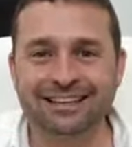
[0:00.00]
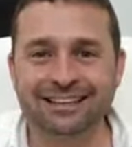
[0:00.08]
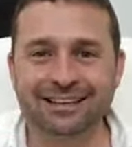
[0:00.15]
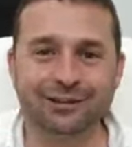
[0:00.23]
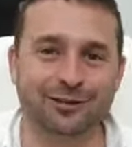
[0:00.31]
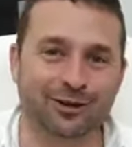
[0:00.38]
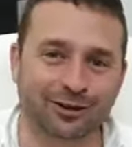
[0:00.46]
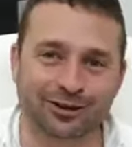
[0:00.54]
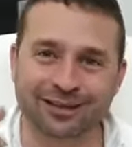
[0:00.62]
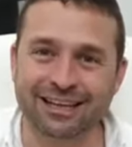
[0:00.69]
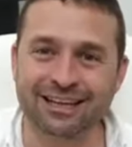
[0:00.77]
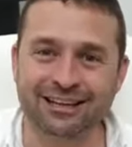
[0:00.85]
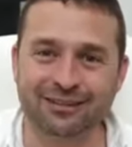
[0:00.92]
to
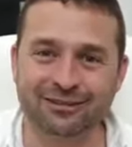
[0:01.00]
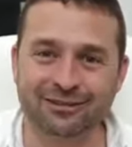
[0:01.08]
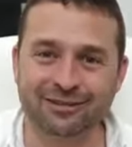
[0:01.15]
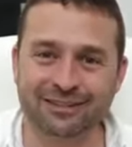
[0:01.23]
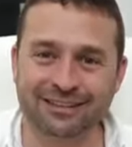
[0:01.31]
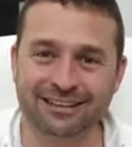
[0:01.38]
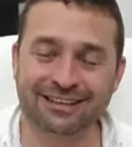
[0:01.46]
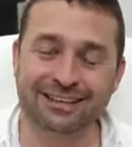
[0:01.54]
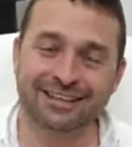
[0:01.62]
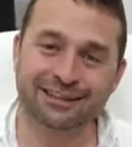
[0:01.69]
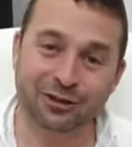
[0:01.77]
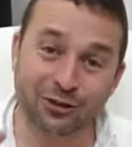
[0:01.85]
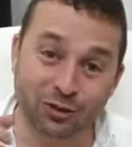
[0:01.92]
continue
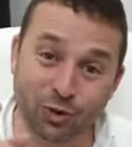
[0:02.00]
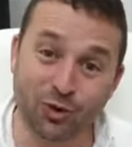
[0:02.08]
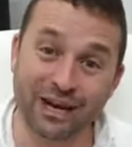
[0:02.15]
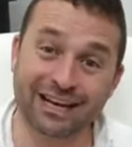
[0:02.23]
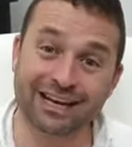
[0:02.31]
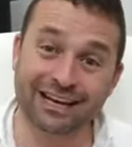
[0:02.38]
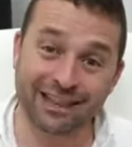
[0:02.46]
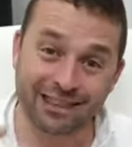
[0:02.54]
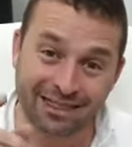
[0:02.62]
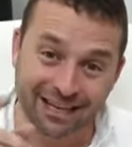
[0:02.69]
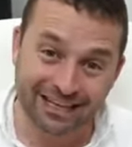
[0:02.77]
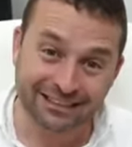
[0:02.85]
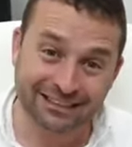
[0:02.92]
to doing
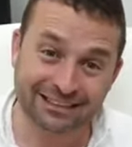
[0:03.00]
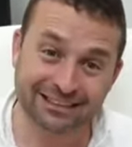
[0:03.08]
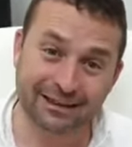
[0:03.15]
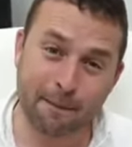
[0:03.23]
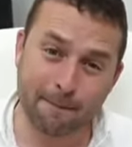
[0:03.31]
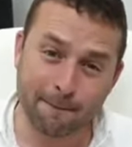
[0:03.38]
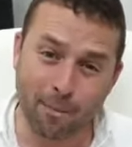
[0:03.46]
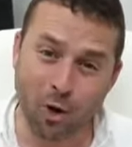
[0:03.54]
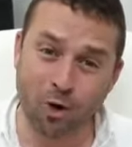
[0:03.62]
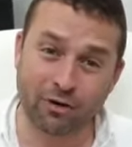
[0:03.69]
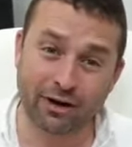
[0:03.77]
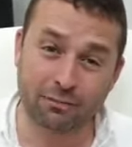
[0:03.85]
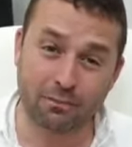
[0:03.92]
this
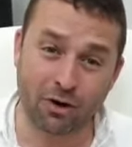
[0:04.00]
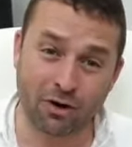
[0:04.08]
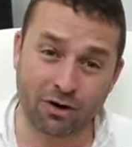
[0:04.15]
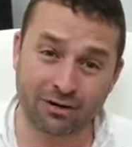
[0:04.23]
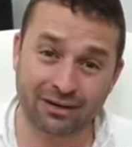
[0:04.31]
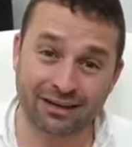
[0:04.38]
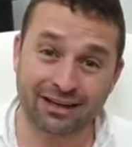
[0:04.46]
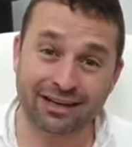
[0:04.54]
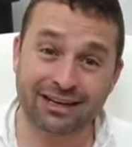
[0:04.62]
more and more.